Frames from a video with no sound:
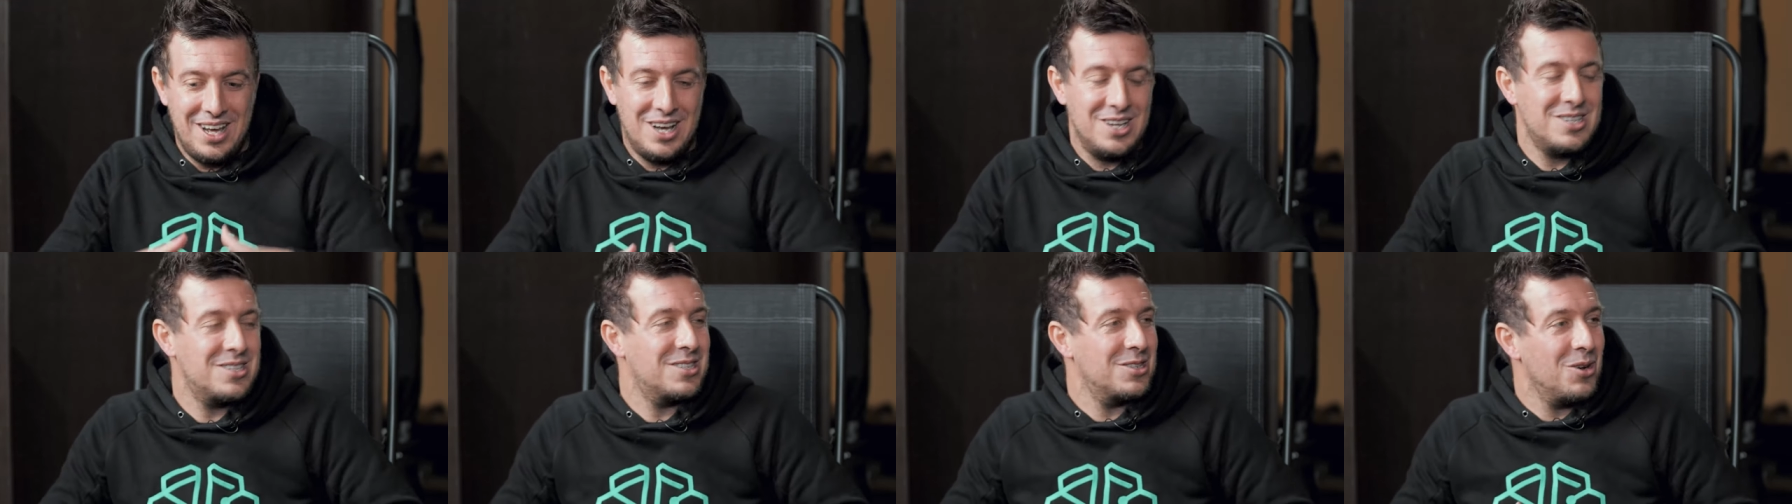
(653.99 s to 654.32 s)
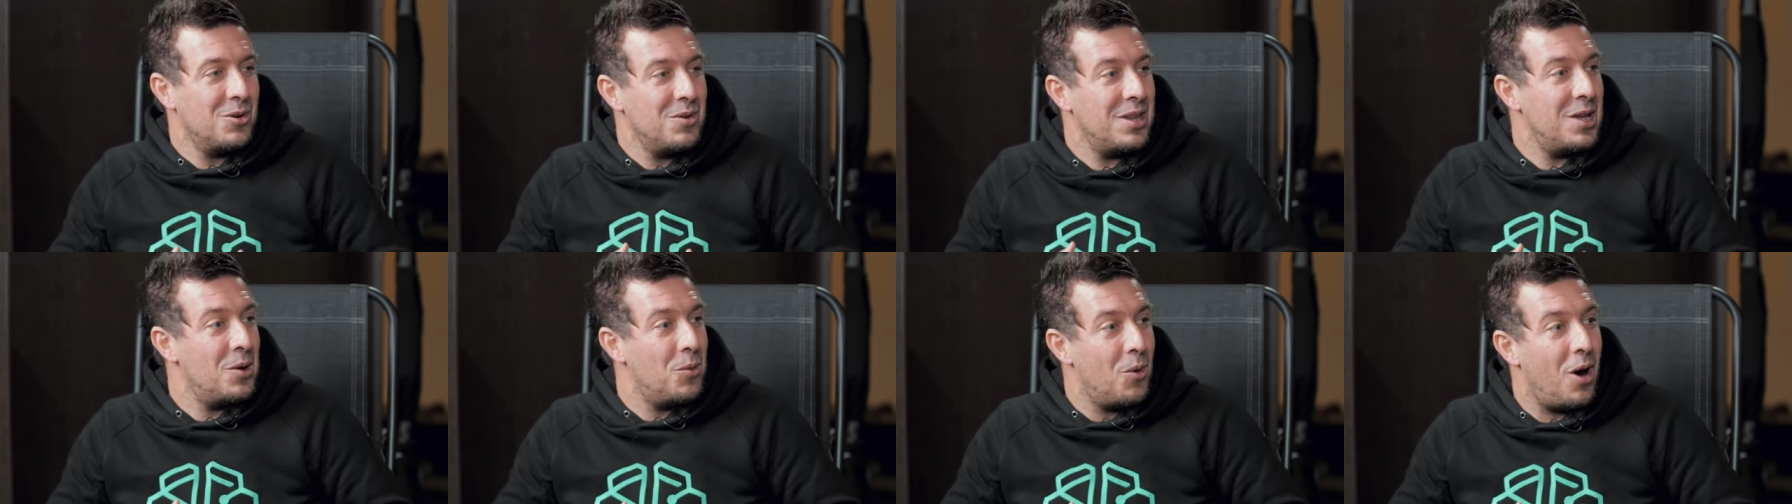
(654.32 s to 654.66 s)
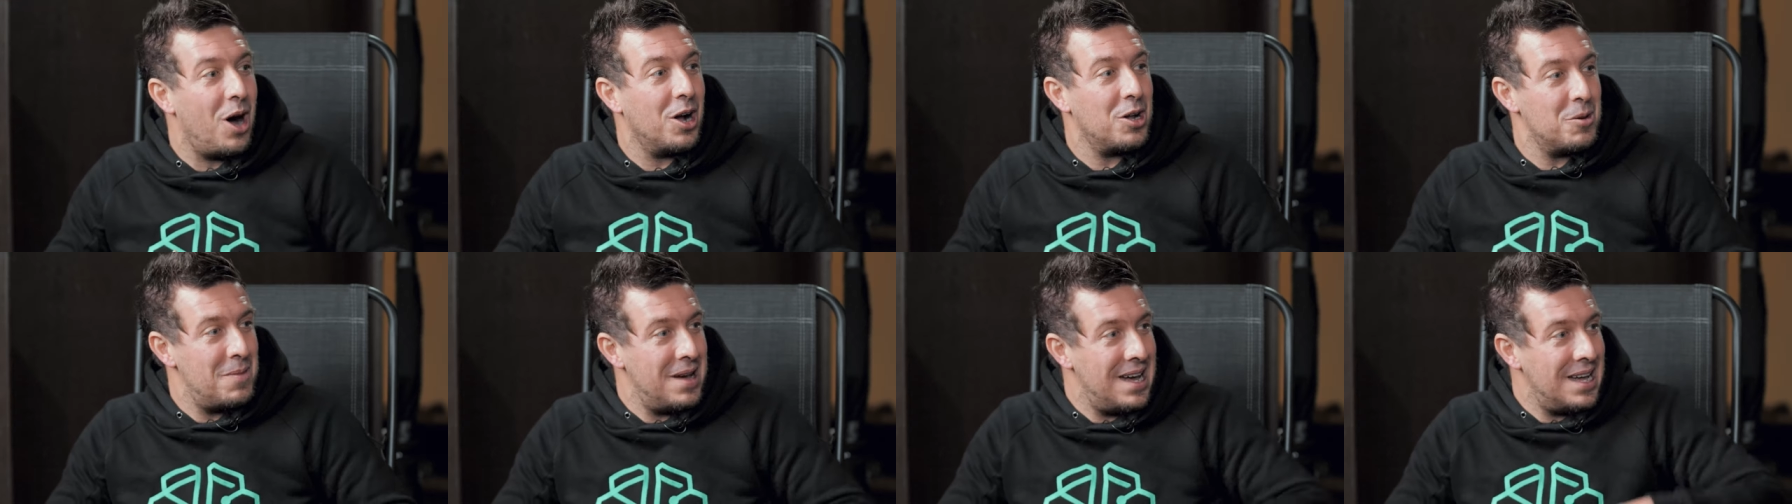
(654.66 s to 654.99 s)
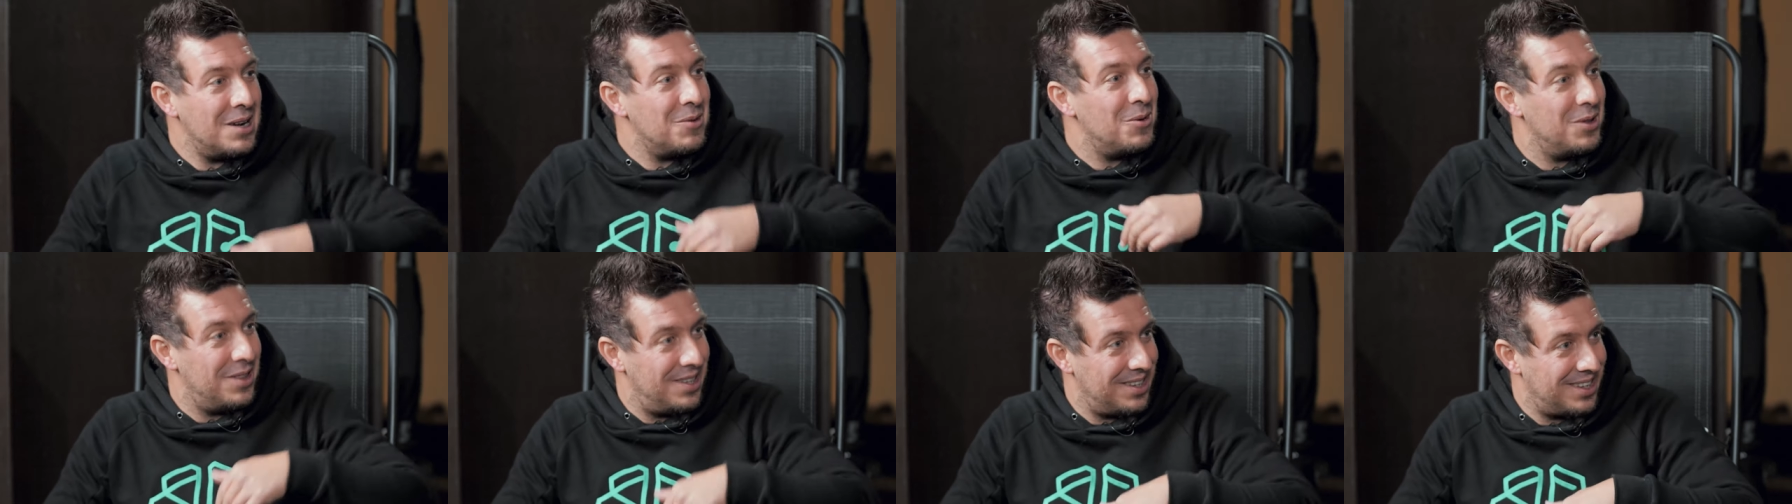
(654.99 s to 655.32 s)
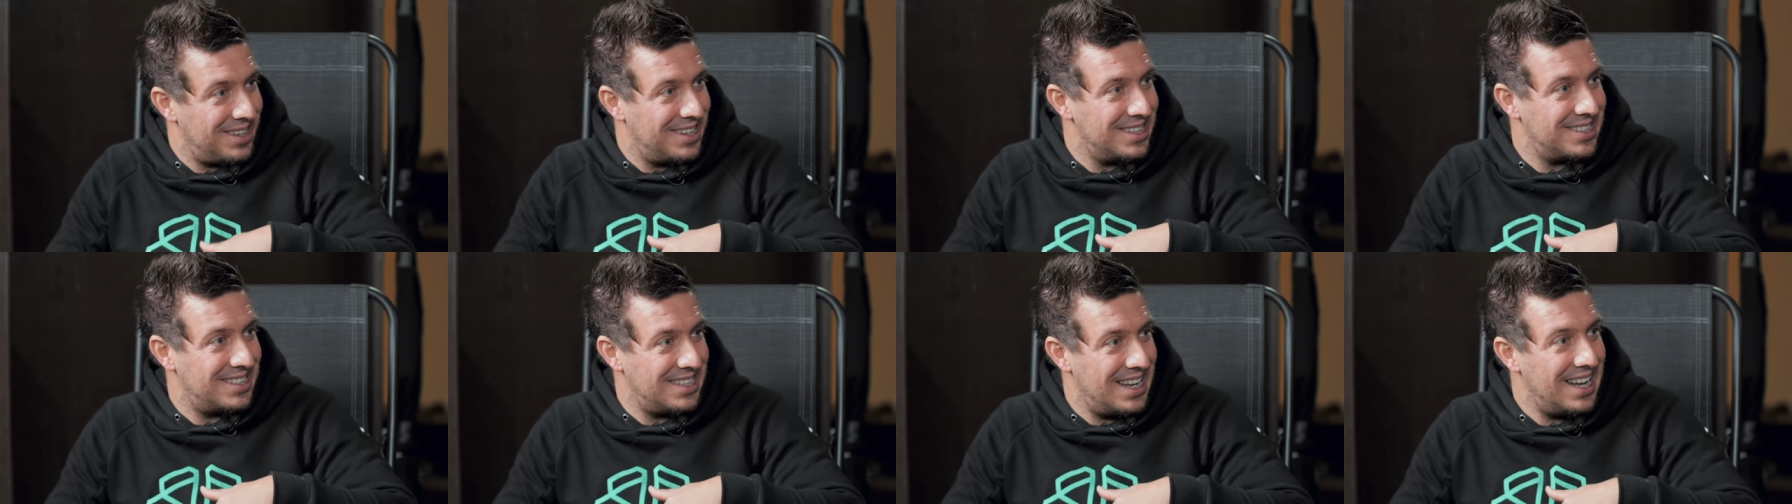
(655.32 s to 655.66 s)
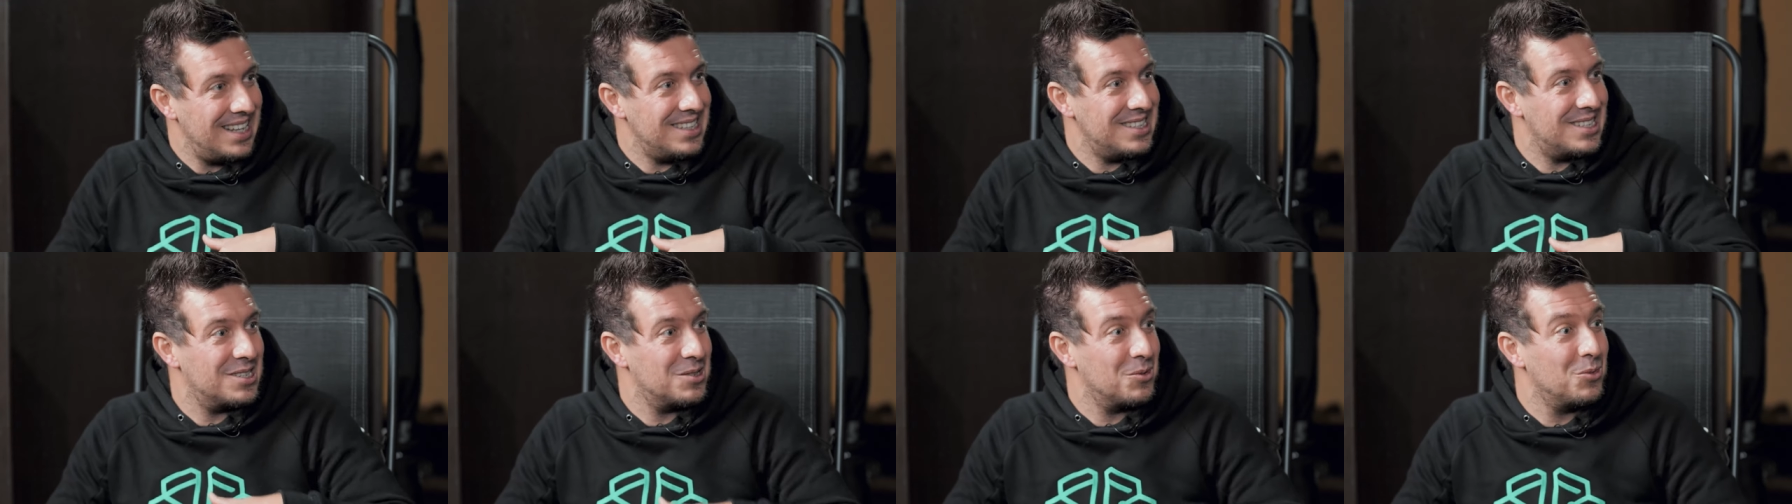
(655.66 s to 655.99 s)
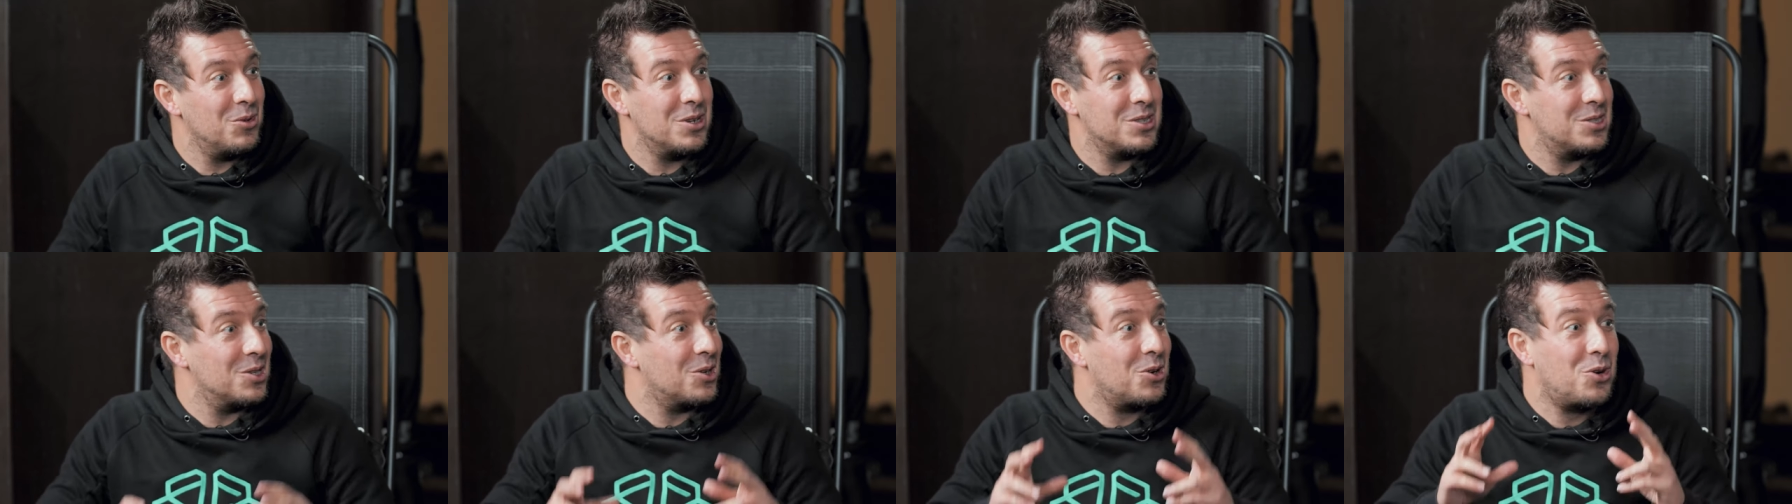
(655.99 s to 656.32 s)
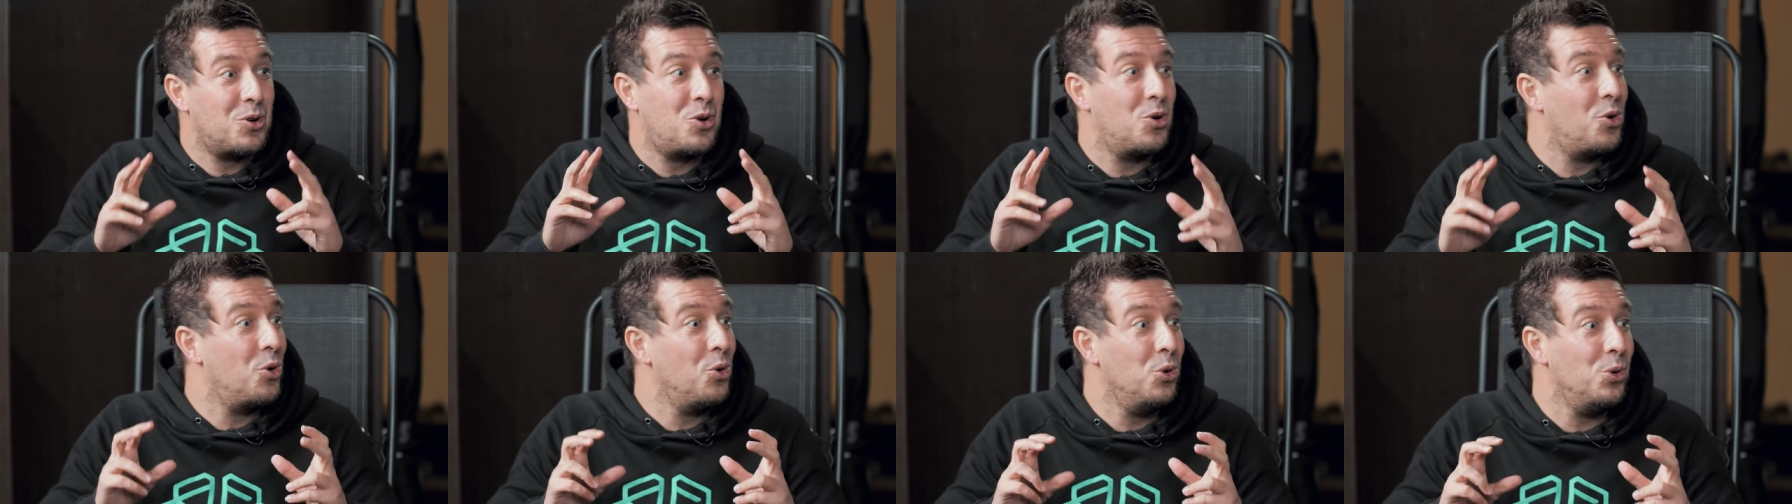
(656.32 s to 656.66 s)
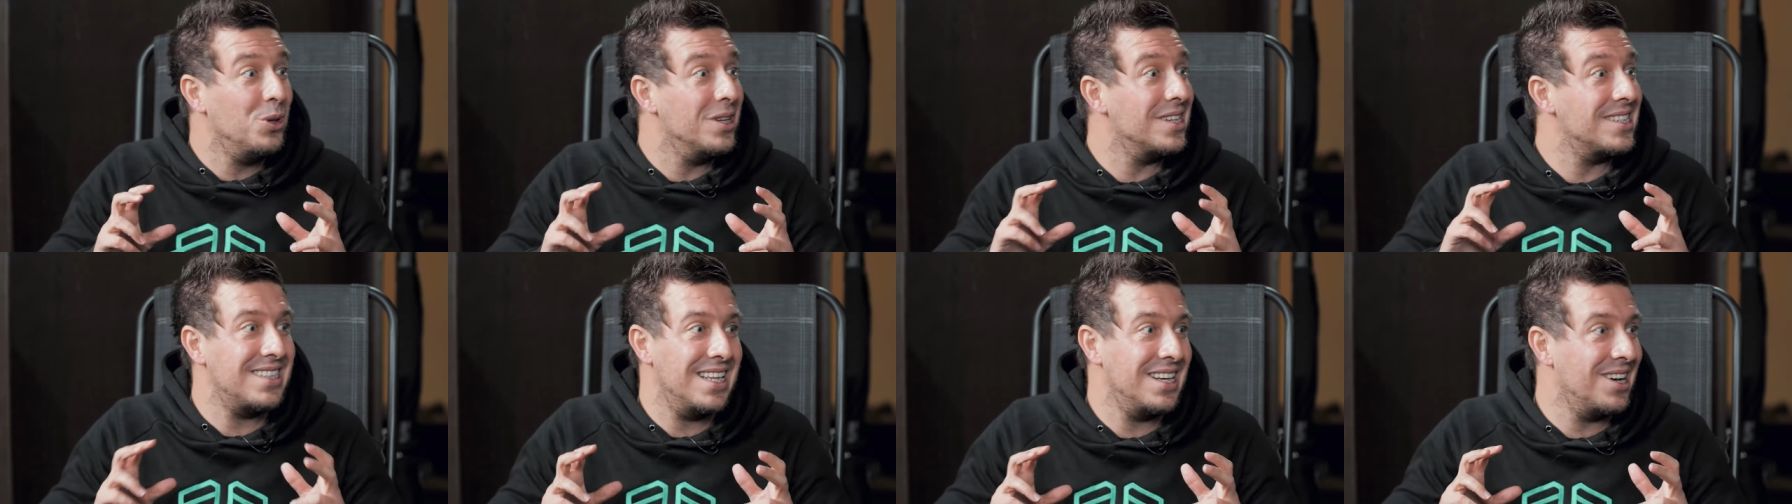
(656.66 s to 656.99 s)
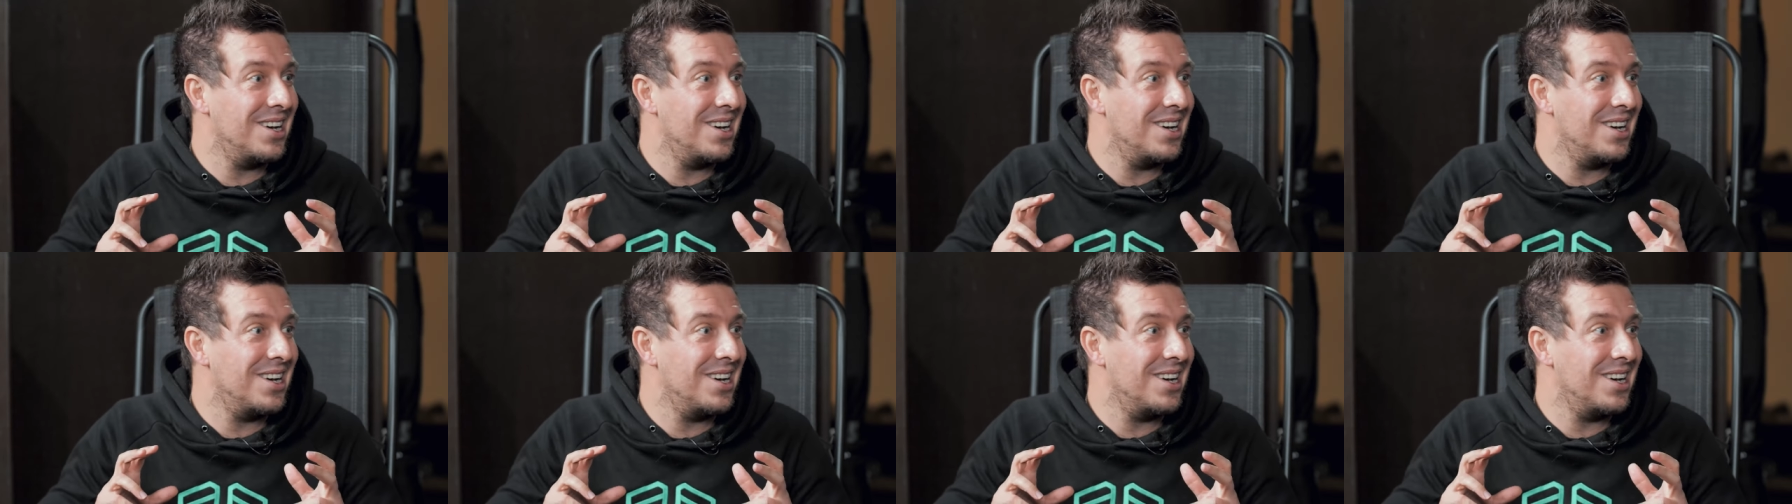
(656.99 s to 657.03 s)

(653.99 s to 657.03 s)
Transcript: a Sony Walkman with the cassettes was the coolest